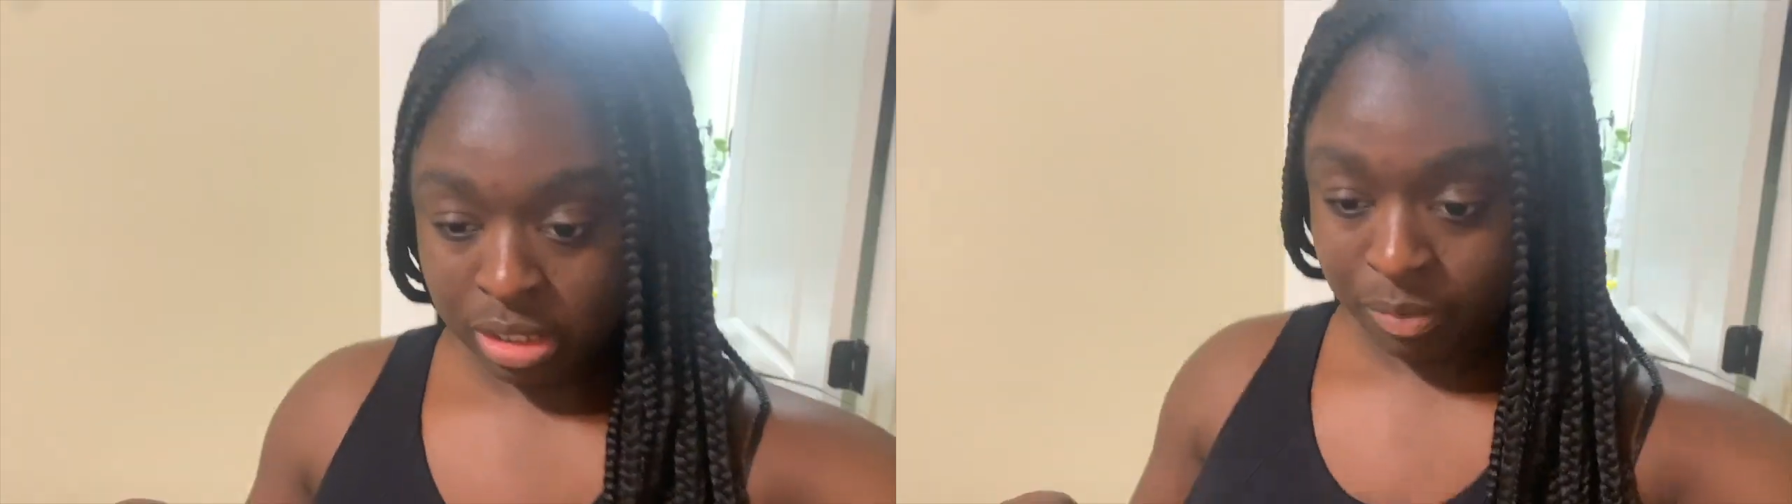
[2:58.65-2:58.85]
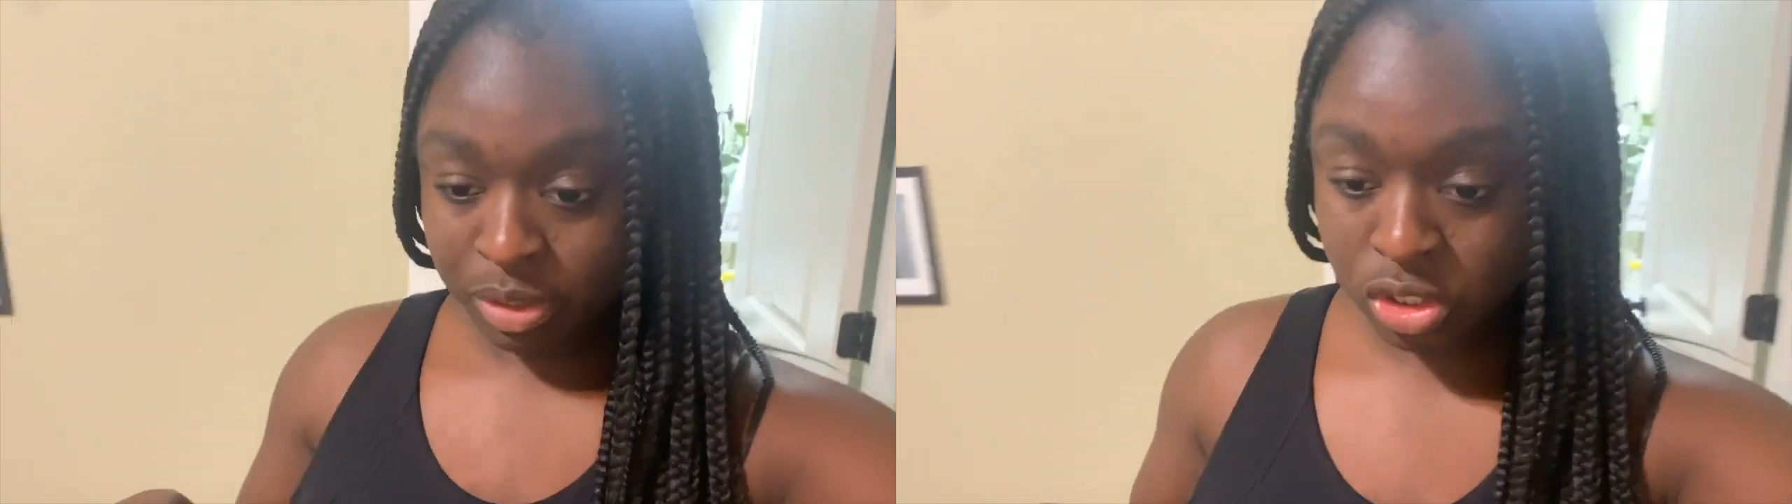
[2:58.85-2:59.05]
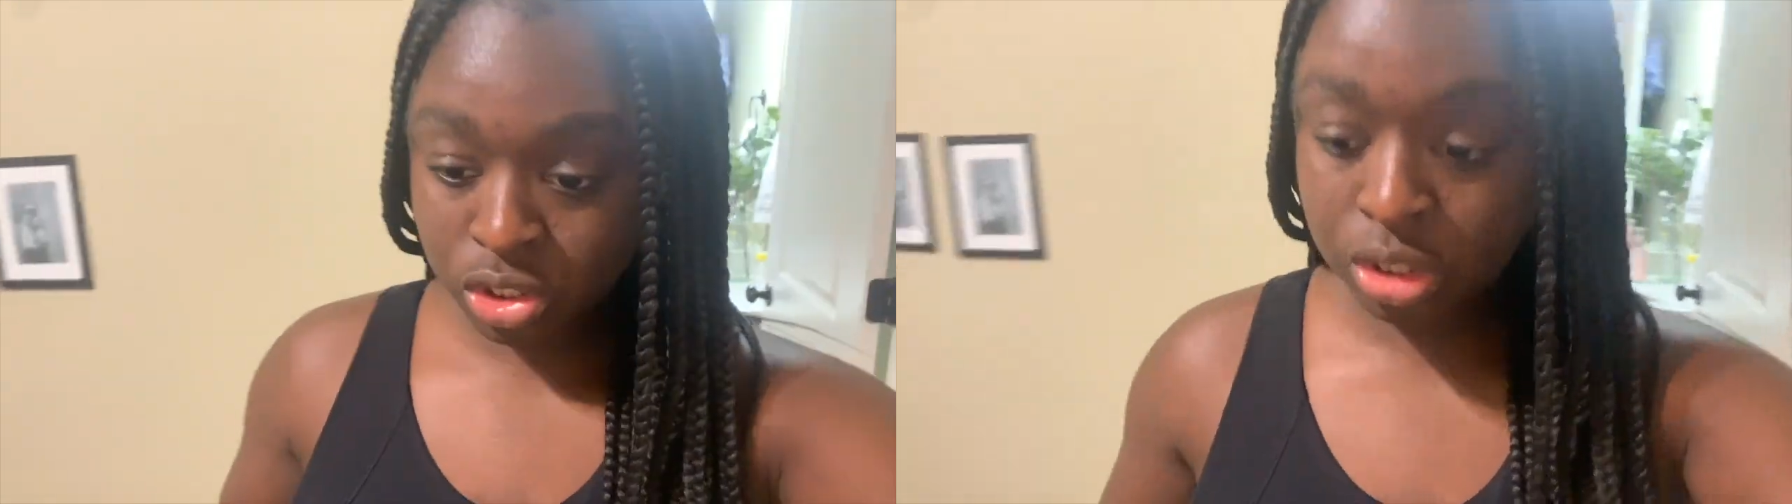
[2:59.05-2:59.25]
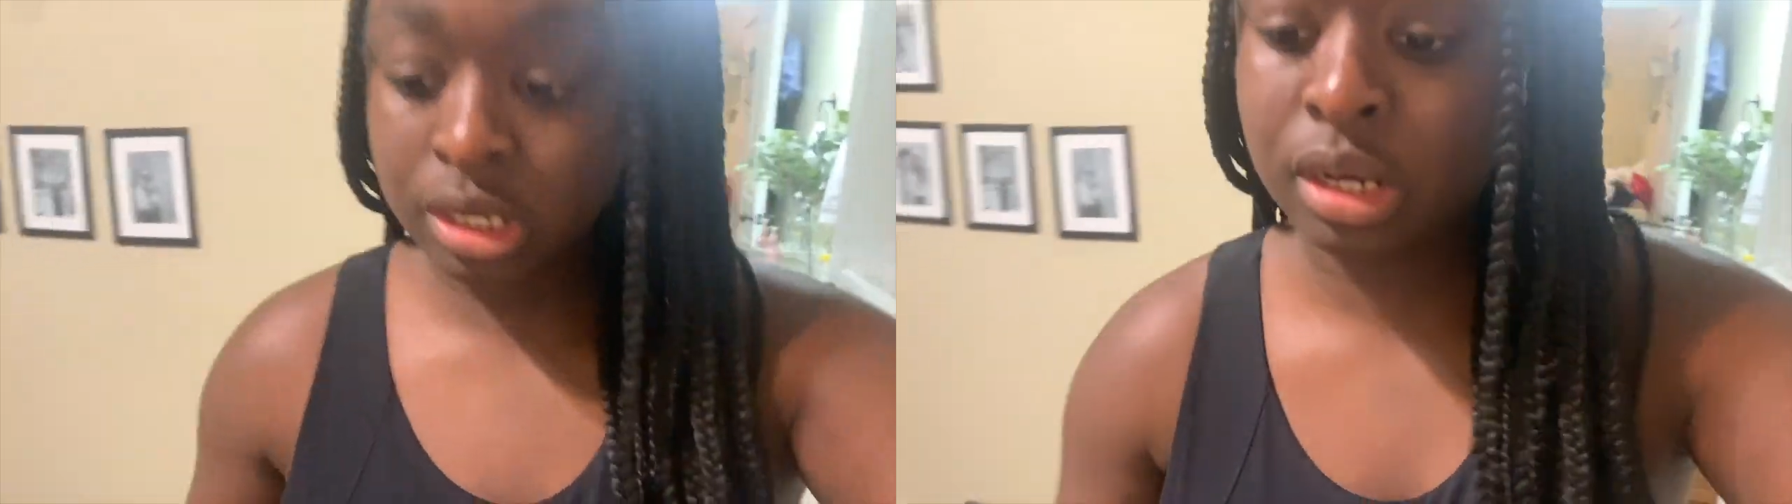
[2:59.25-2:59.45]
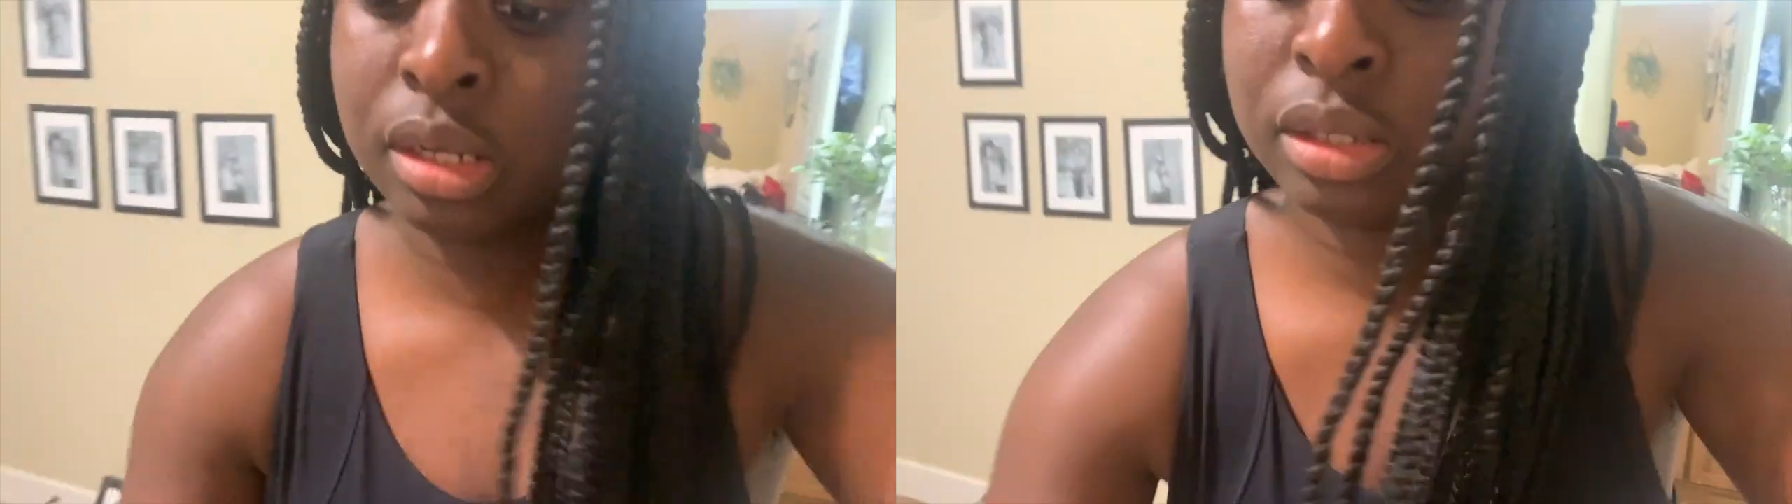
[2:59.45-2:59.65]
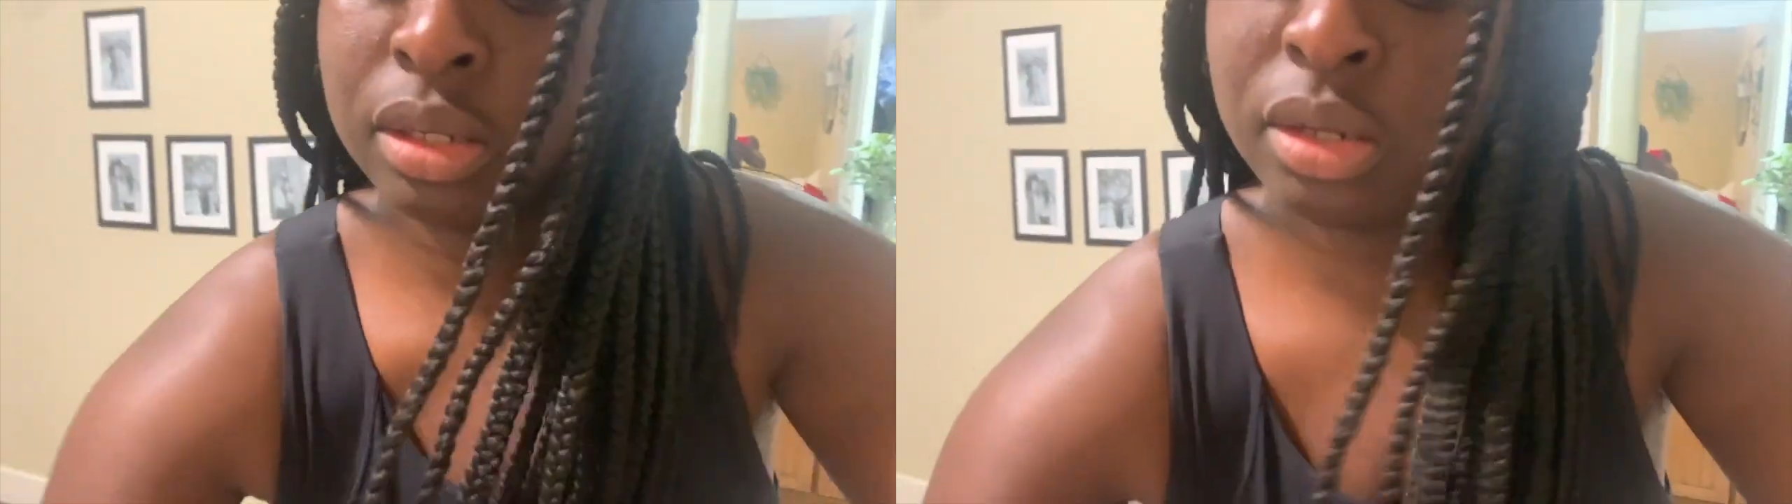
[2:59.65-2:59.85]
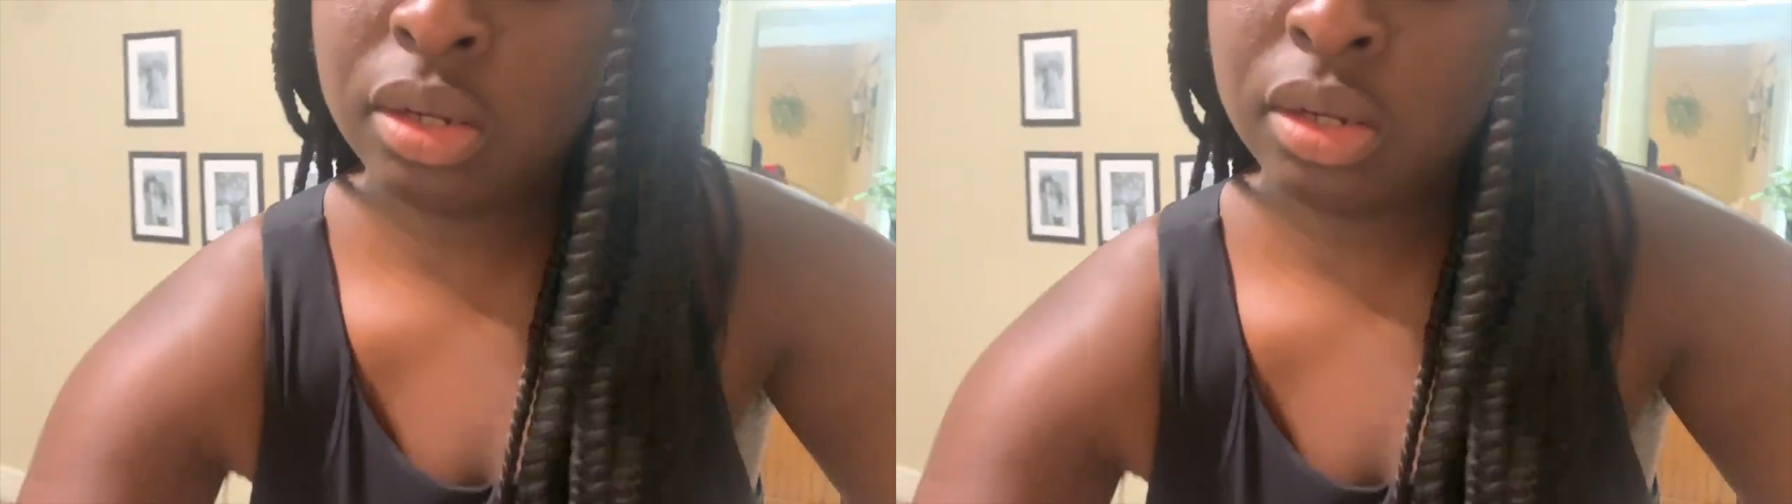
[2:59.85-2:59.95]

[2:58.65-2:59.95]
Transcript: and I'm gonna show you guys